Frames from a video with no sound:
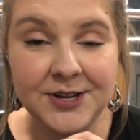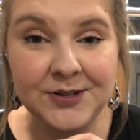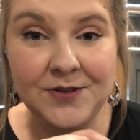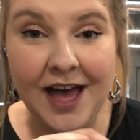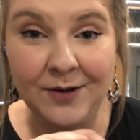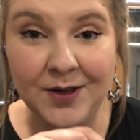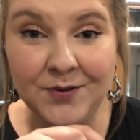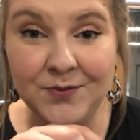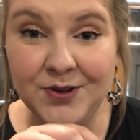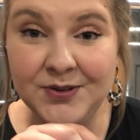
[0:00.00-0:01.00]
So that way
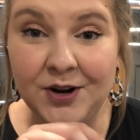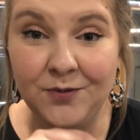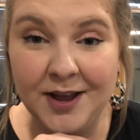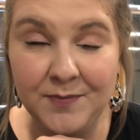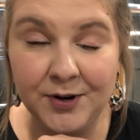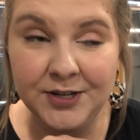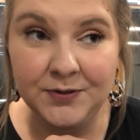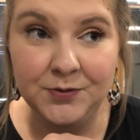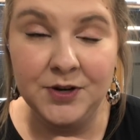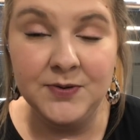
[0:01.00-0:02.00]
when we use our whiteboards,
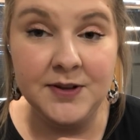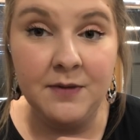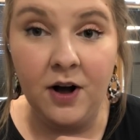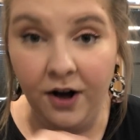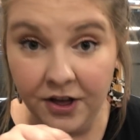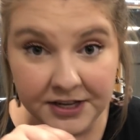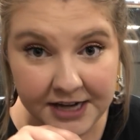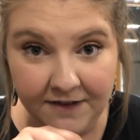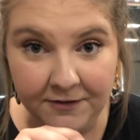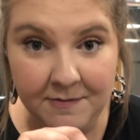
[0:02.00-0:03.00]
which we use them all the
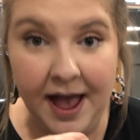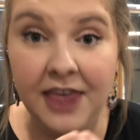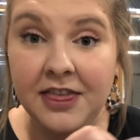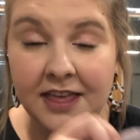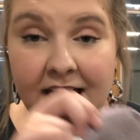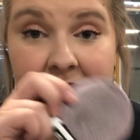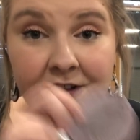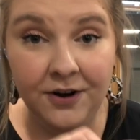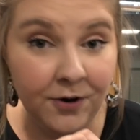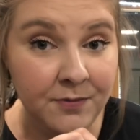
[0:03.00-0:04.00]
time for math, they have
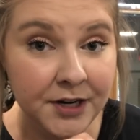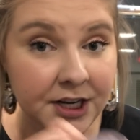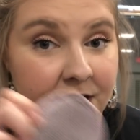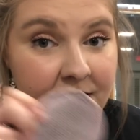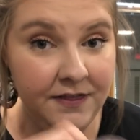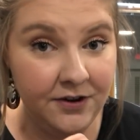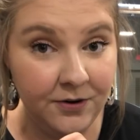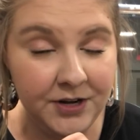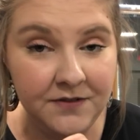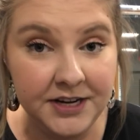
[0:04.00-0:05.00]
their own marker and their
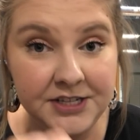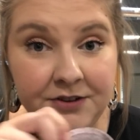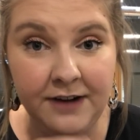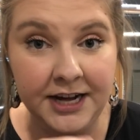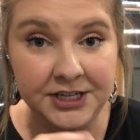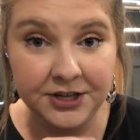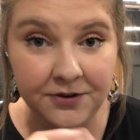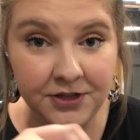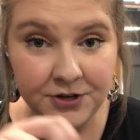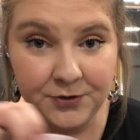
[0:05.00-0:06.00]
own eraser ready to go
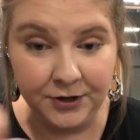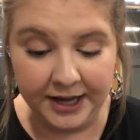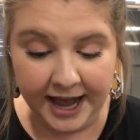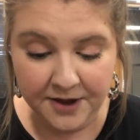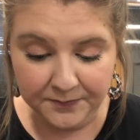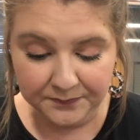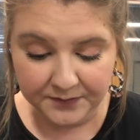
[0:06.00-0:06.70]
in their toolkit.